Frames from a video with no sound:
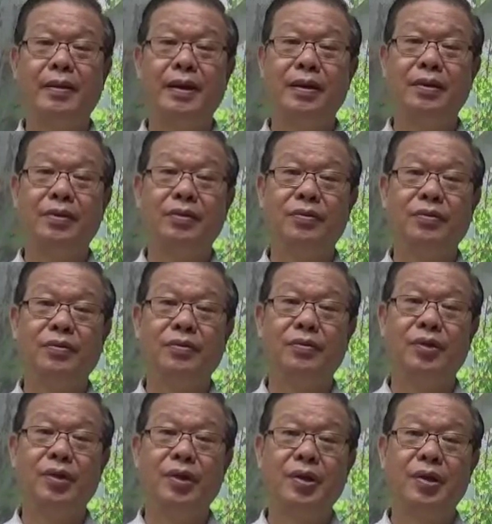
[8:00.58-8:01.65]
kind
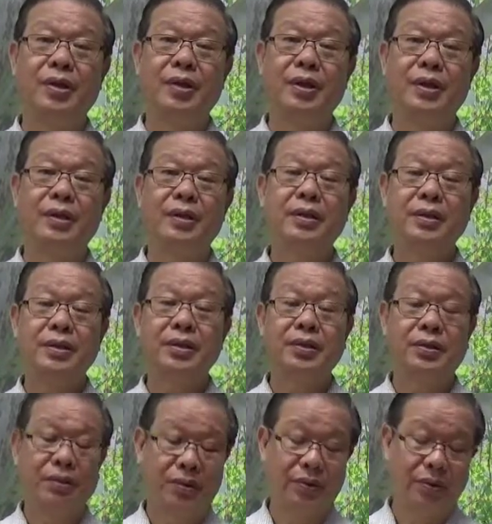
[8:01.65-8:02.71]
of continue
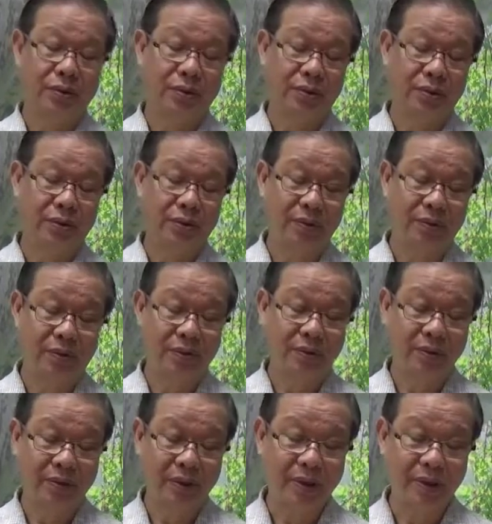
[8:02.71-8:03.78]

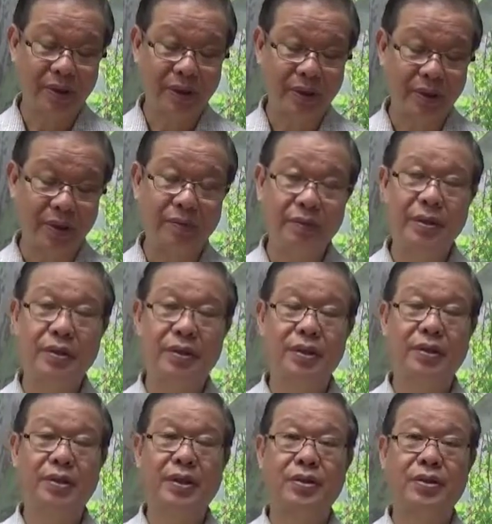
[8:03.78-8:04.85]
to carry on with the
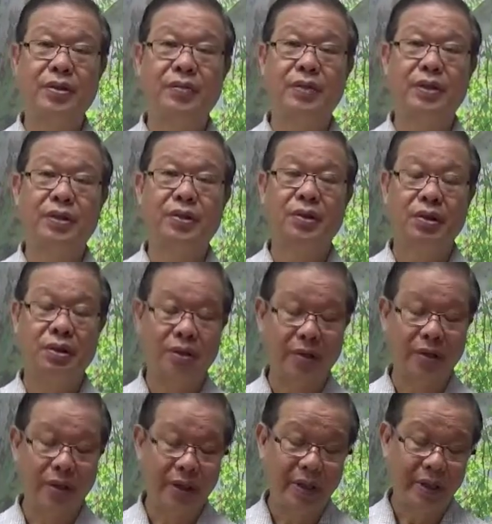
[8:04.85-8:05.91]
discussion, with the talk
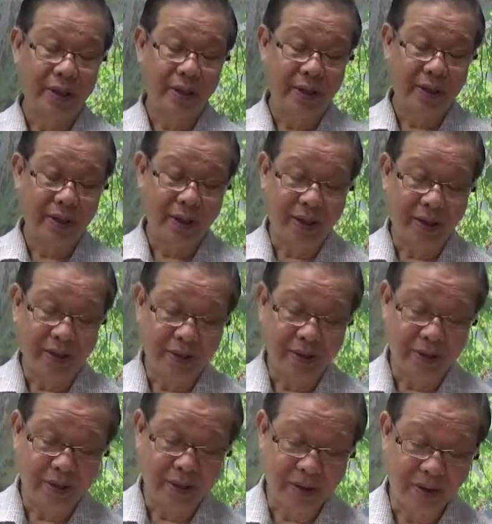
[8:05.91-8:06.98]
that
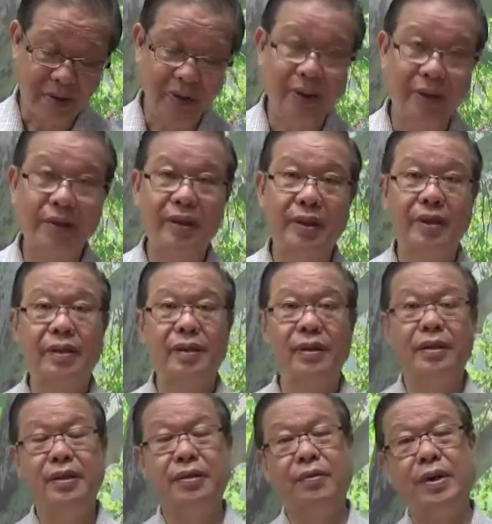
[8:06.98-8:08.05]

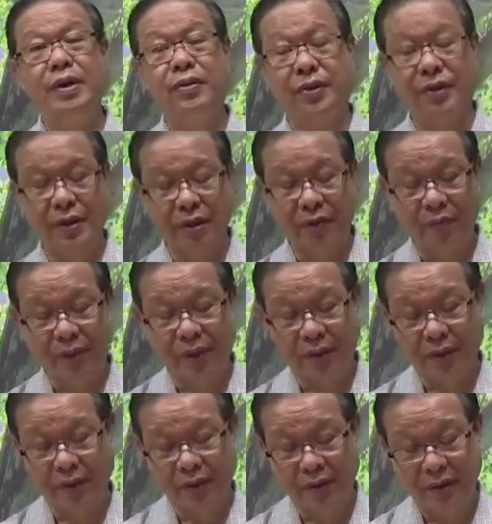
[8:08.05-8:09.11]
the wanderers have been
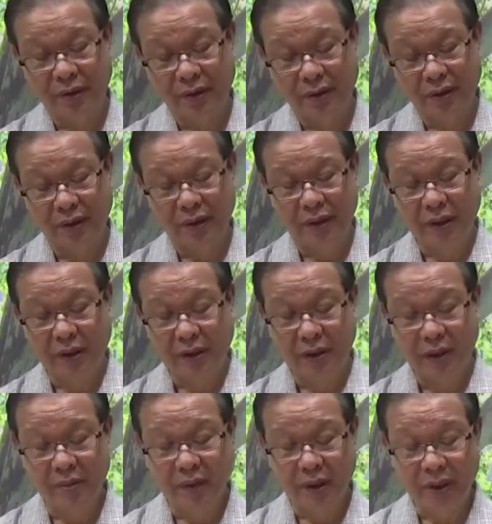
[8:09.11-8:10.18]
discussing
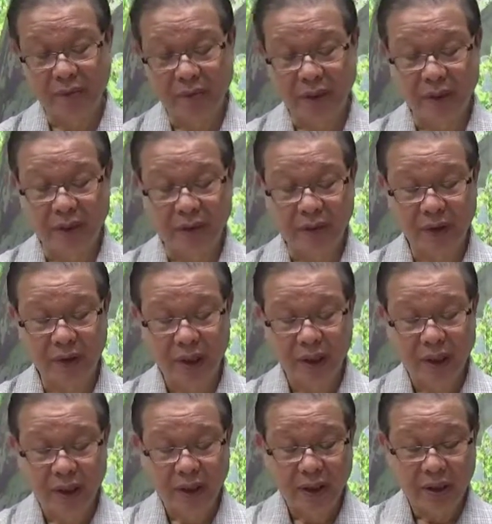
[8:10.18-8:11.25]
among themselves.
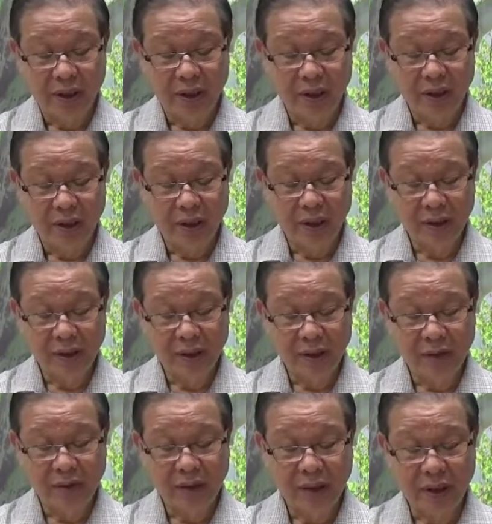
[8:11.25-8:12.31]
Here
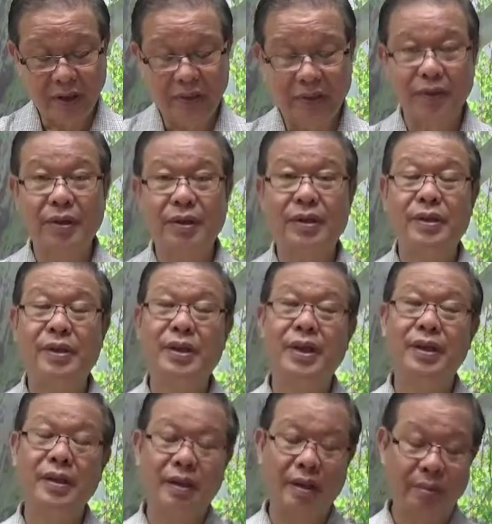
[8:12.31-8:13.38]
Sakuludai, of course, is
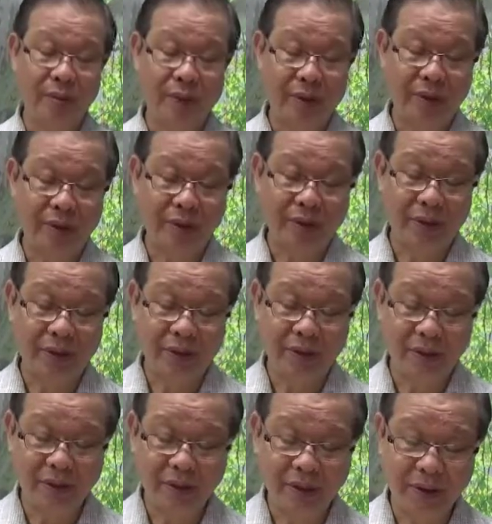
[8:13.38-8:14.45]
slightly embarrassed,
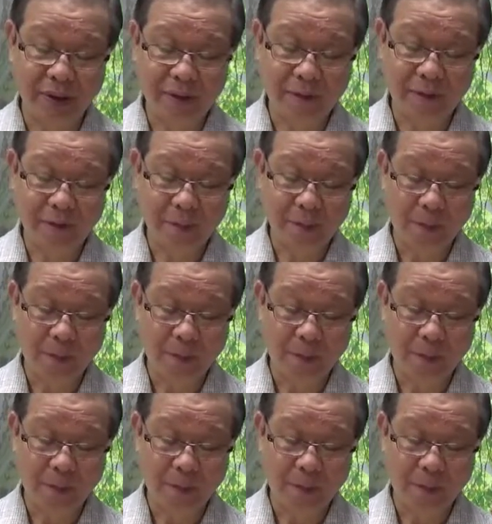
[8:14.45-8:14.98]
so he